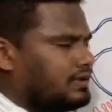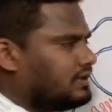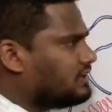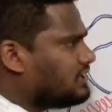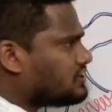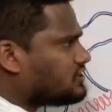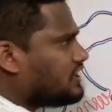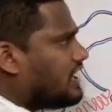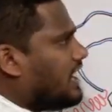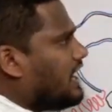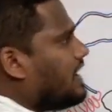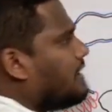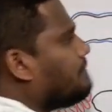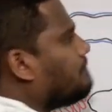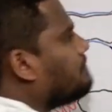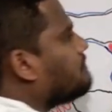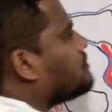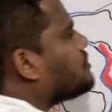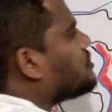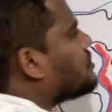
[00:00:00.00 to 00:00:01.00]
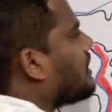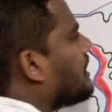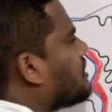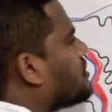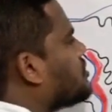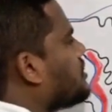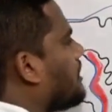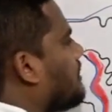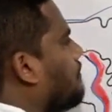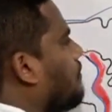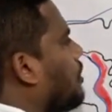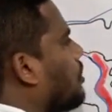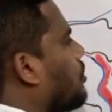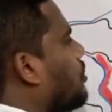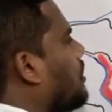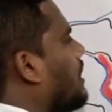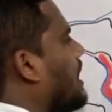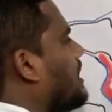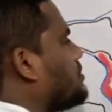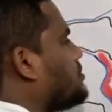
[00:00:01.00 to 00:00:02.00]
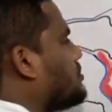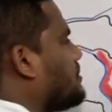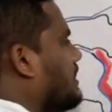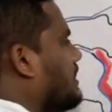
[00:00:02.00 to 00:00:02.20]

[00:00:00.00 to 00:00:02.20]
The same structure, morula